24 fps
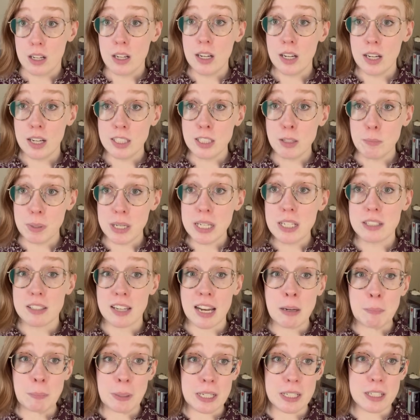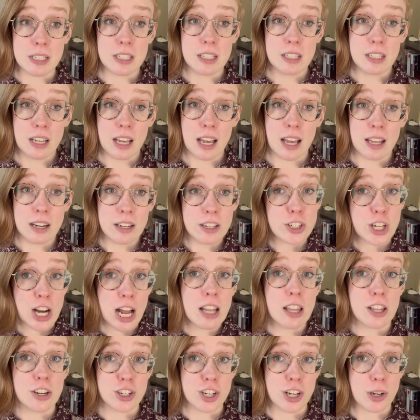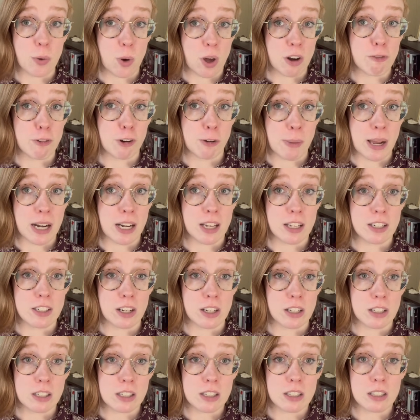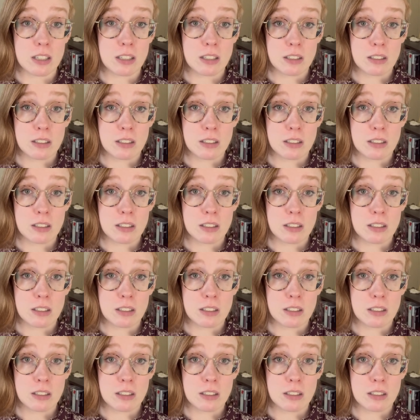It's a big statement, and a challenging one for many adults.